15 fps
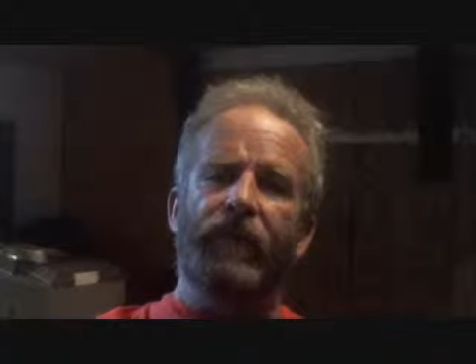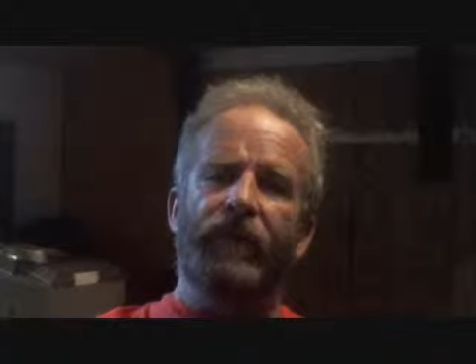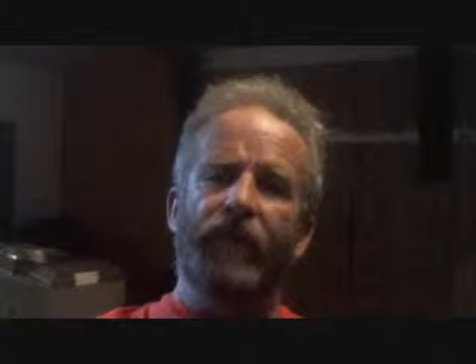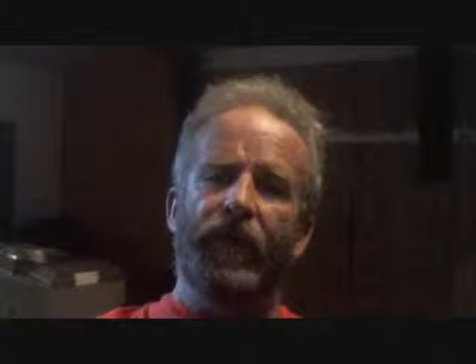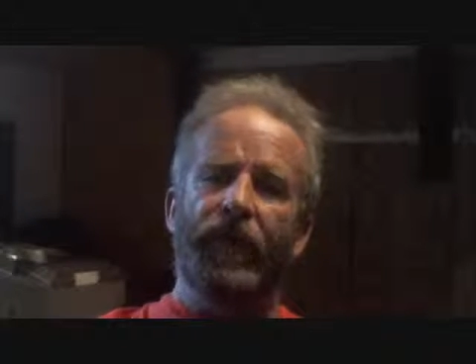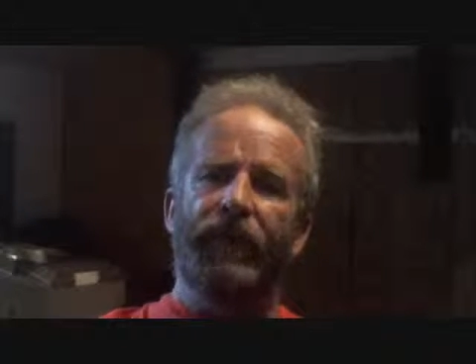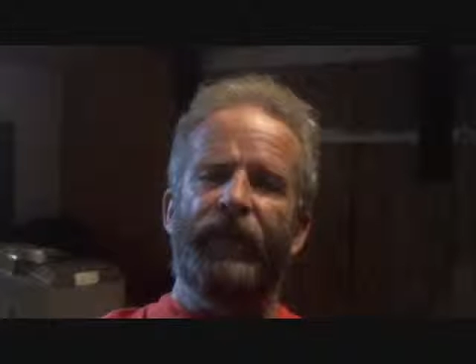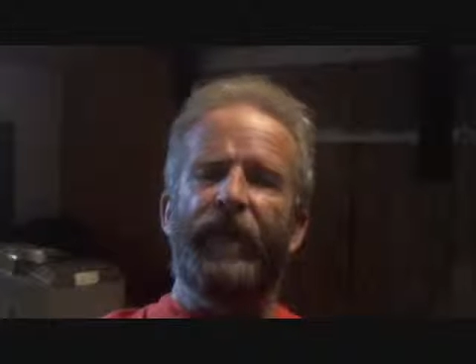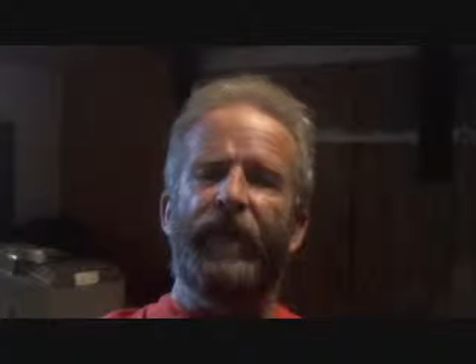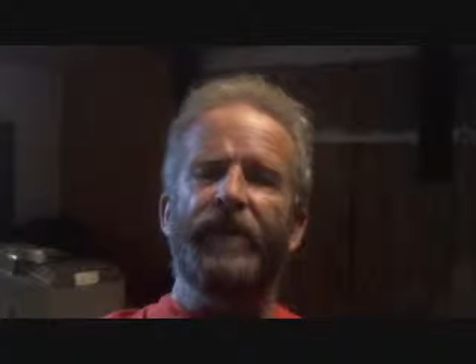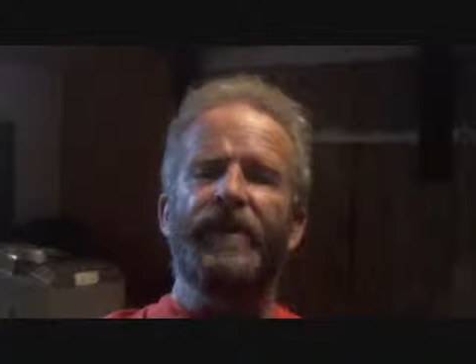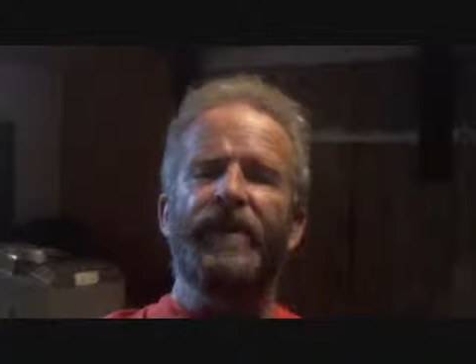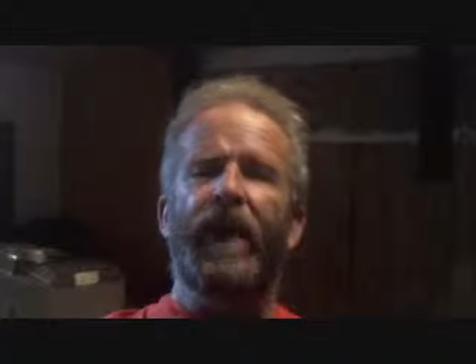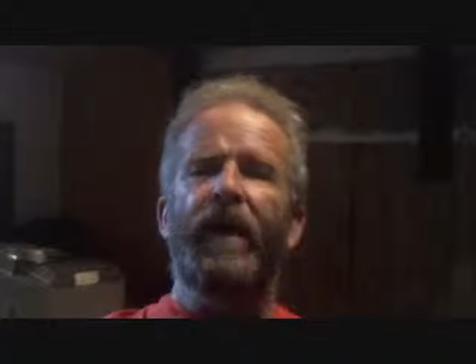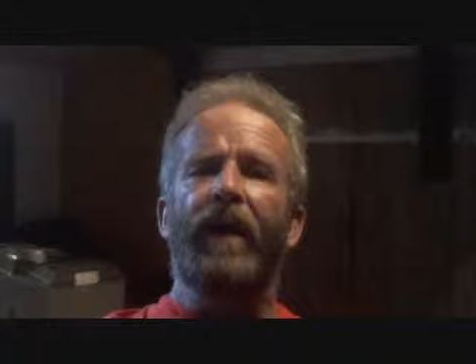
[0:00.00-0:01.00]
for the
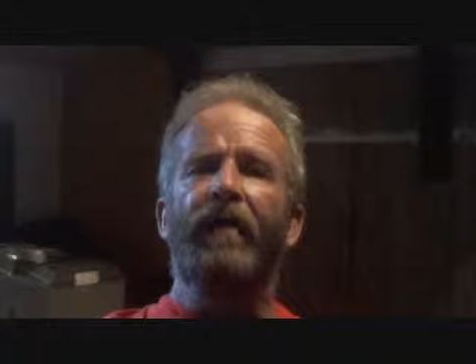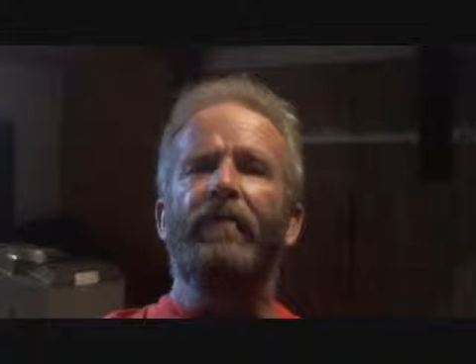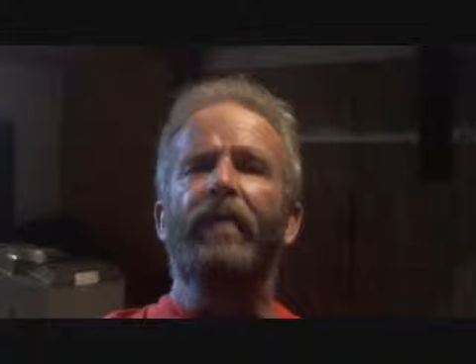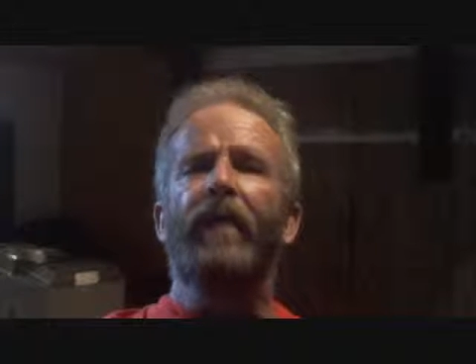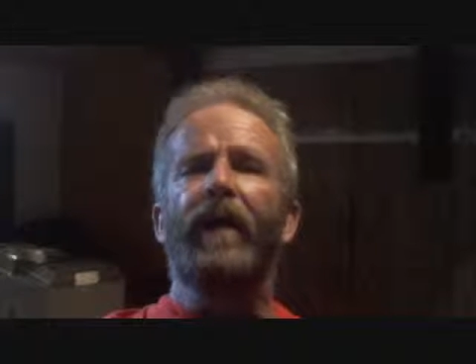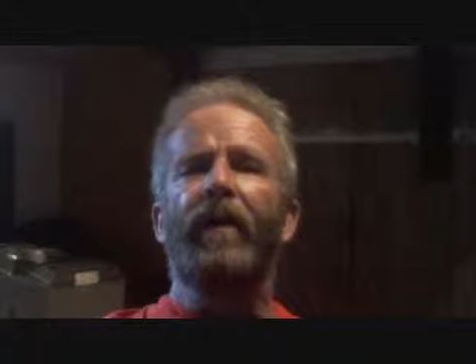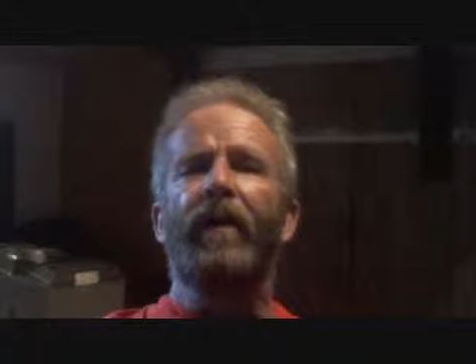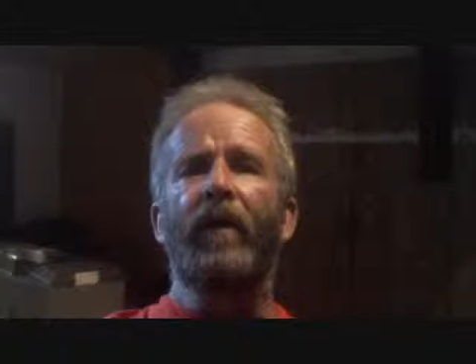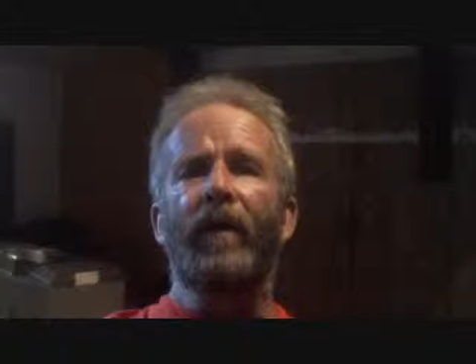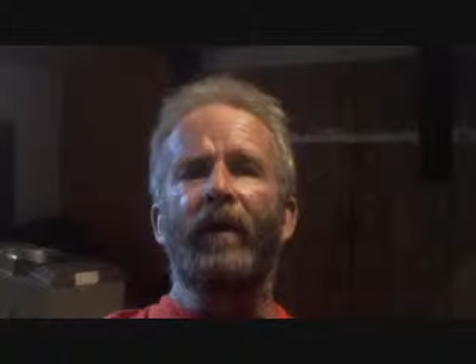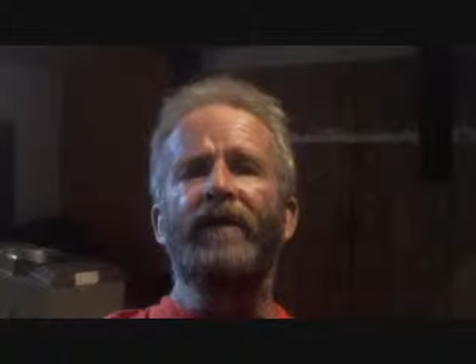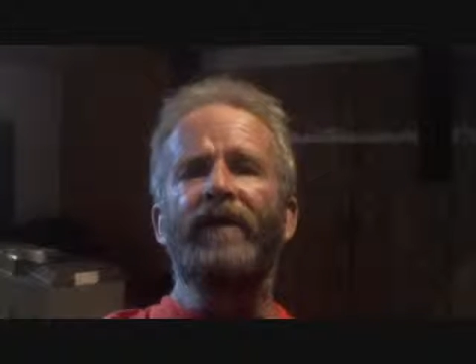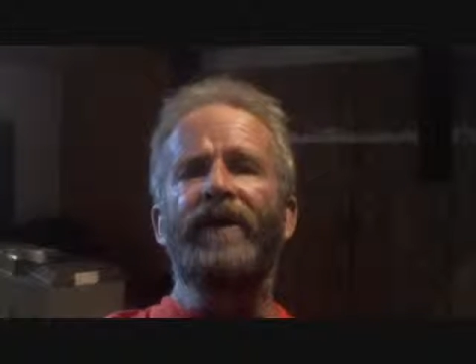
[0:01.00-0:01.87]
first time when I heard him